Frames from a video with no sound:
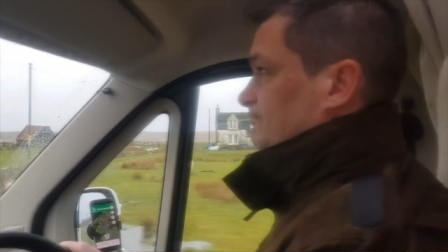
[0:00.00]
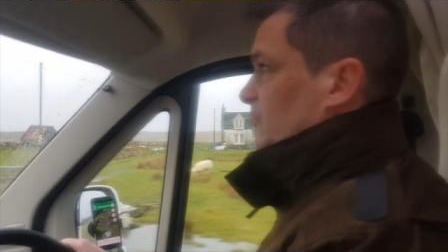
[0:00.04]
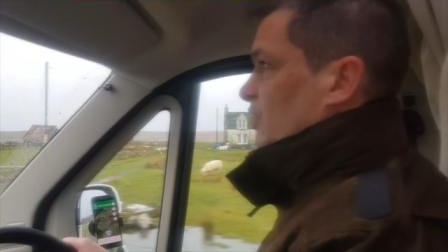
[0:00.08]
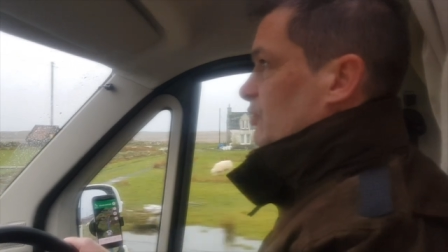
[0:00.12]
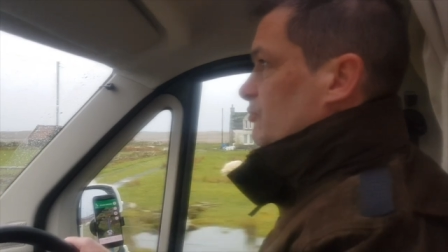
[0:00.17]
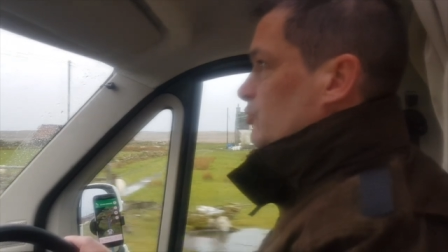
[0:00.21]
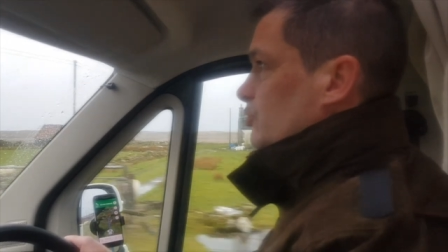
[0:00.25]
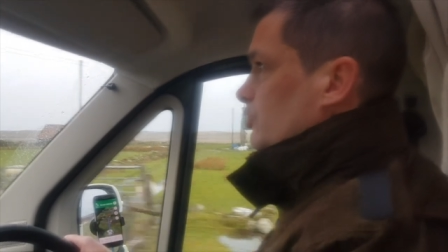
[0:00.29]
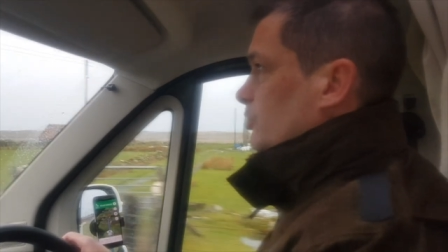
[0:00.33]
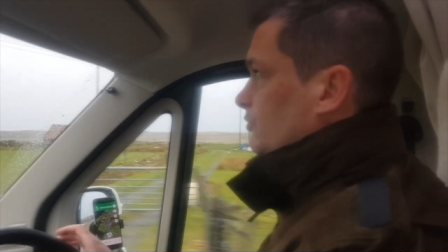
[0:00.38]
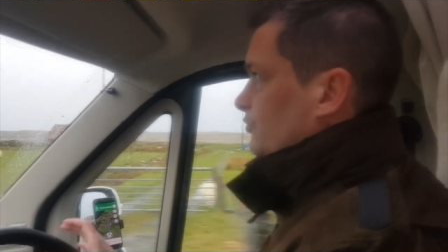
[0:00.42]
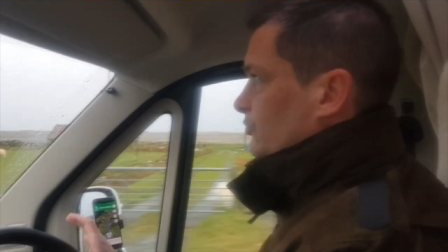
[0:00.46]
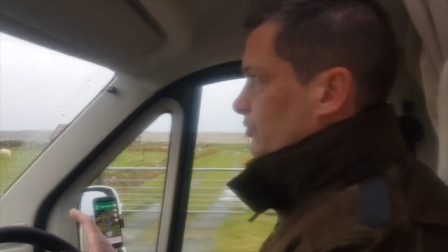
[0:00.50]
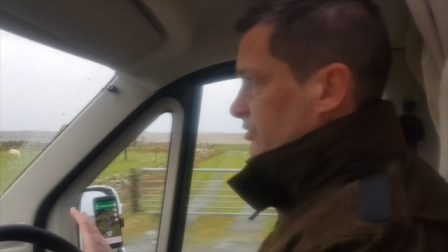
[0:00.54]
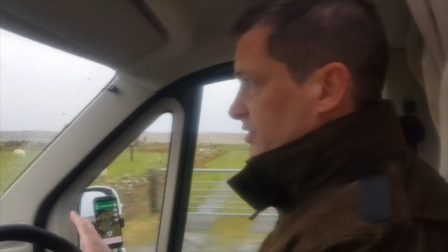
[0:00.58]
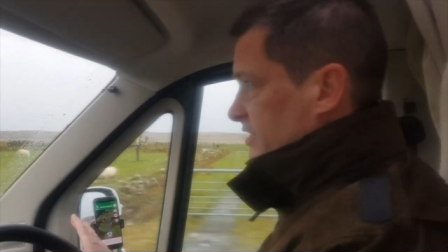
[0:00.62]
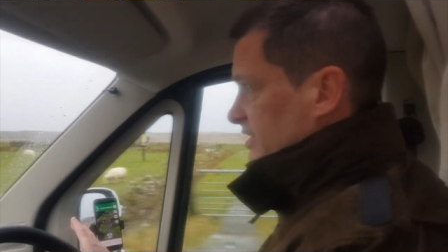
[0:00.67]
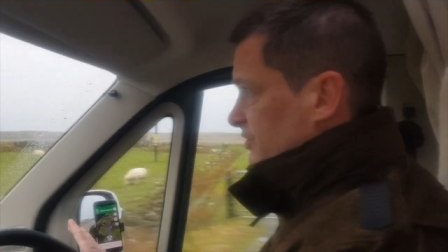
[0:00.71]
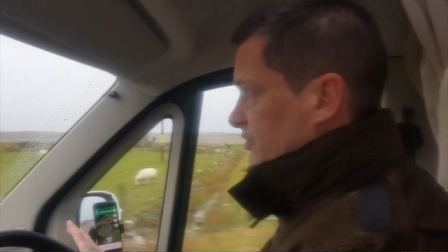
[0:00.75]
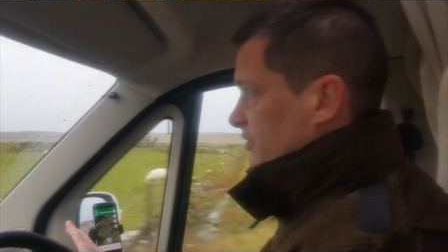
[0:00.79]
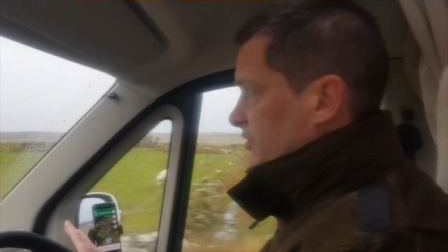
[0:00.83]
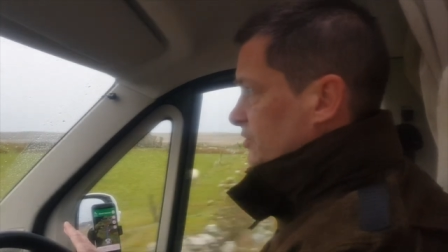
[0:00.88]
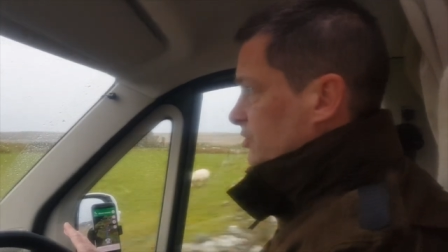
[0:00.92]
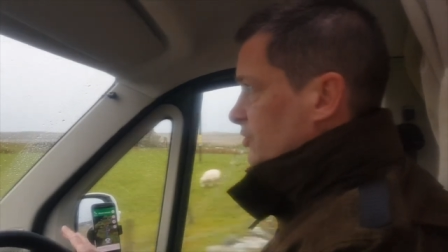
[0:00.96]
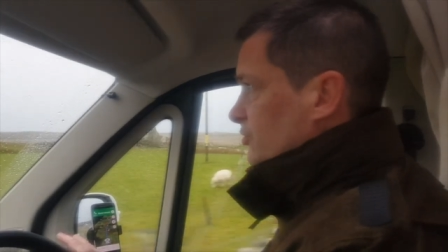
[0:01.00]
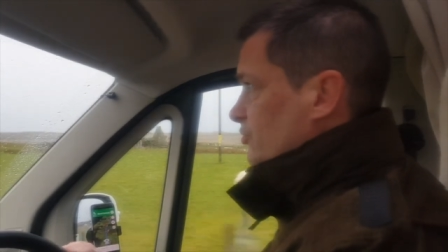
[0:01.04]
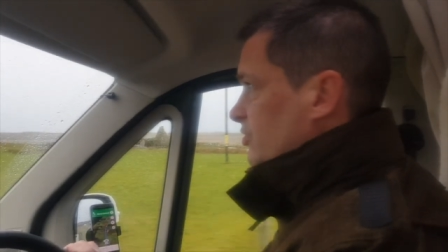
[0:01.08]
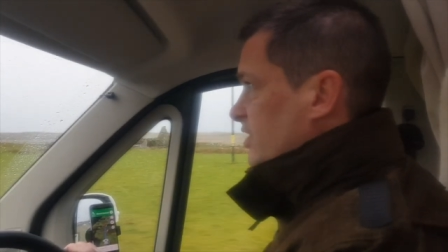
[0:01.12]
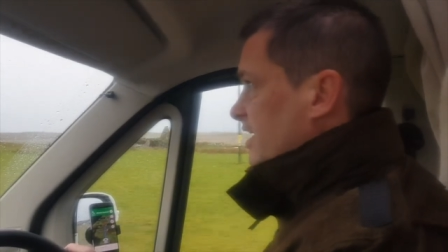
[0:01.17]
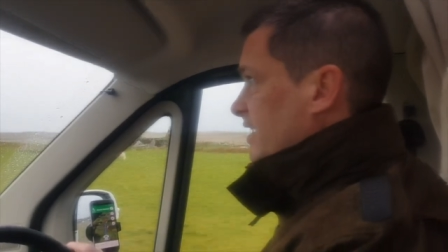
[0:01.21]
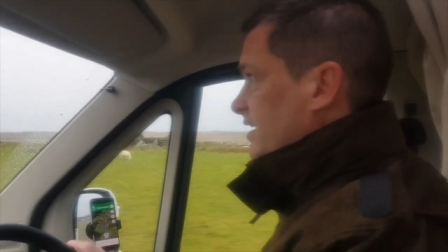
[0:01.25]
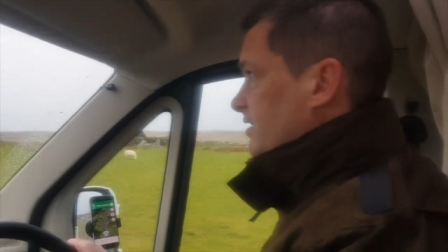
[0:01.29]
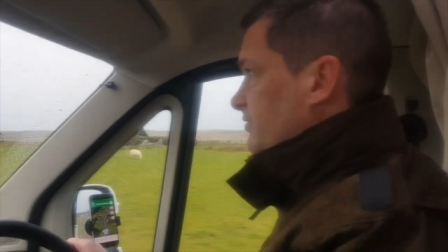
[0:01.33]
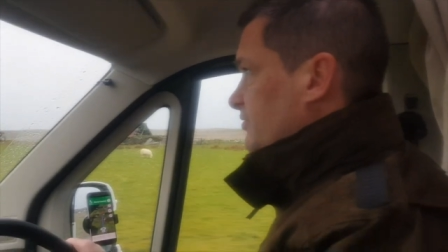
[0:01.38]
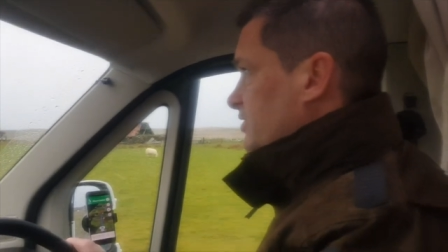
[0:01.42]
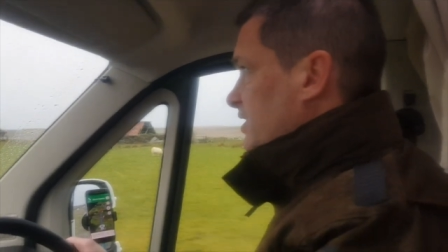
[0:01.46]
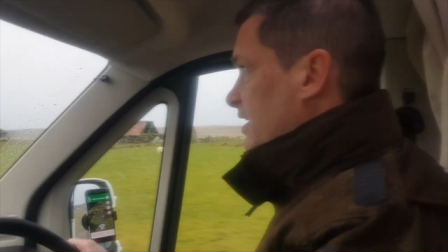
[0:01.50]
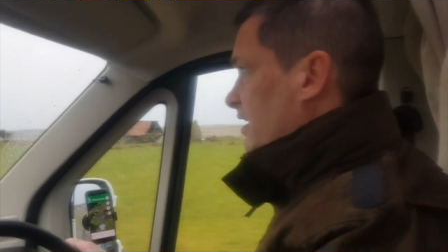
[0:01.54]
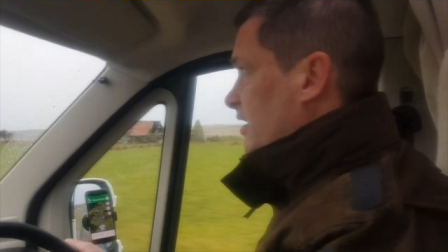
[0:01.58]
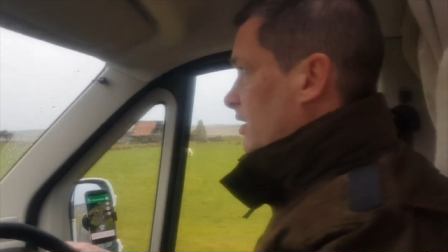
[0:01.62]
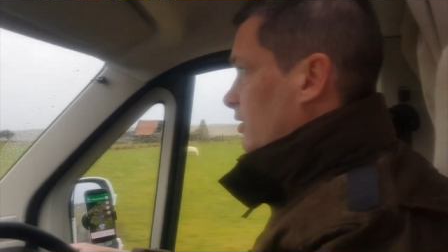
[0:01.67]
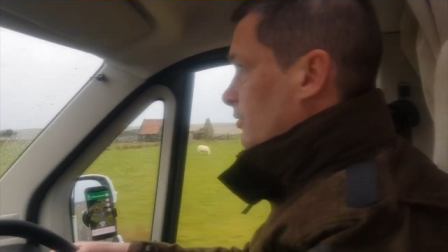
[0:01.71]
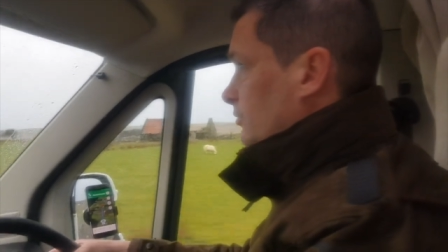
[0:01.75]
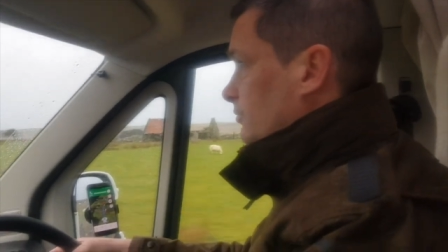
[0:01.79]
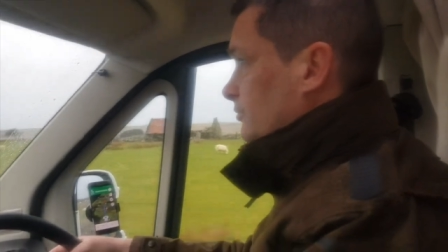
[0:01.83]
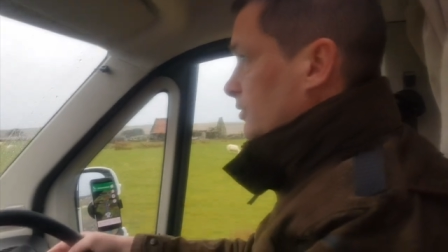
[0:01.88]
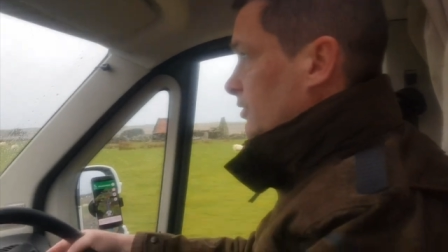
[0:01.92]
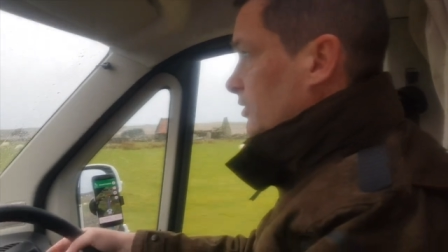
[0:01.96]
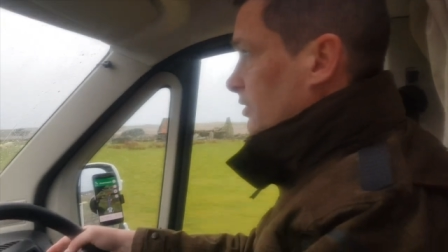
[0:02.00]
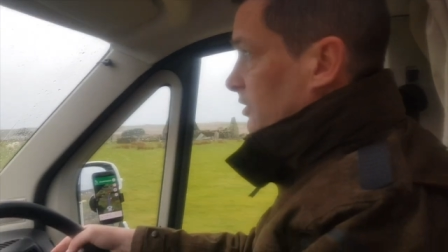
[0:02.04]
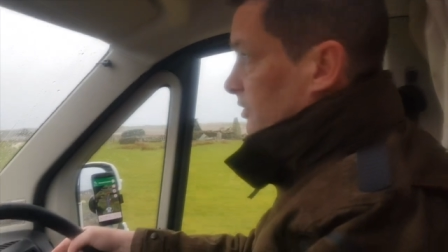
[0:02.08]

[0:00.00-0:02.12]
The roads are easy to drive down.